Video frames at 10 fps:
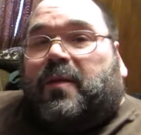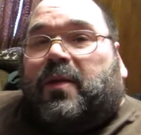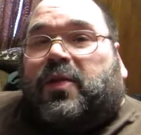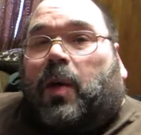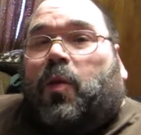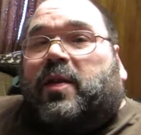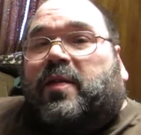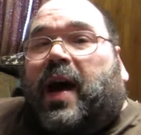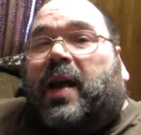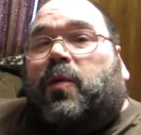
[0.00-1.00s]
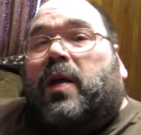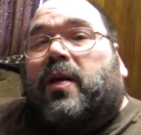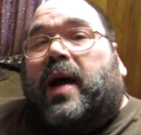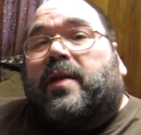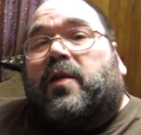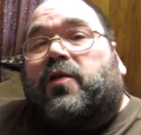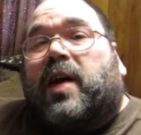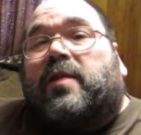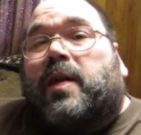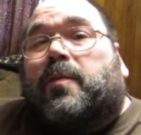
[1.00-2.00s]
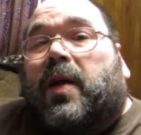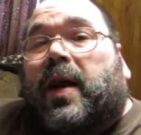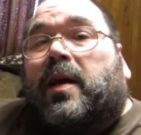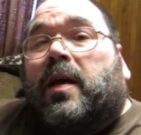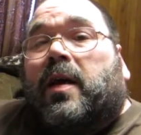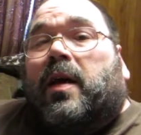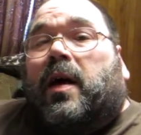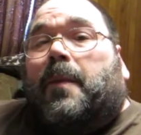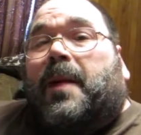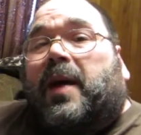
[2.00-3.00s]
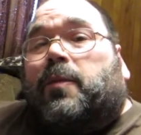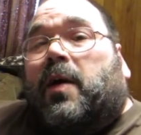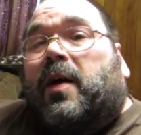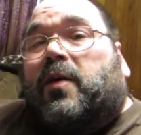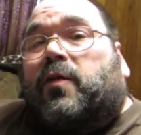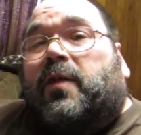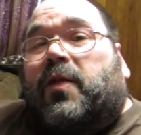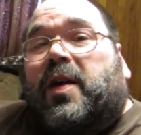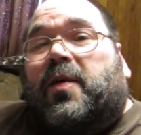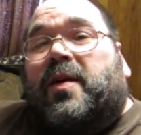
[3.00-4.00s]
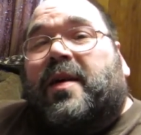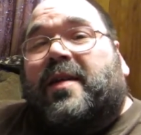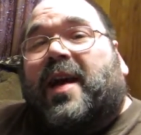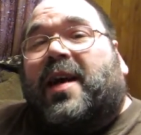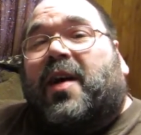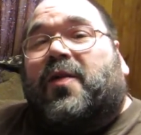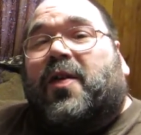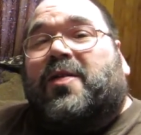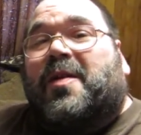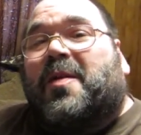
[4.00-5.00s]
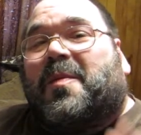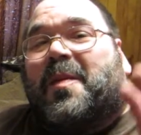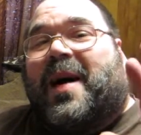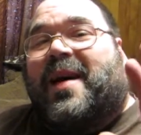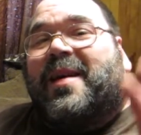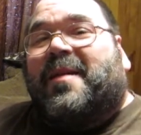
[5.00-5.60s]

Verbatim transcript: somewhat decided whether or not this J Z Brain uh, paint sprayer is right for you. Take care, folks. Bye-bye.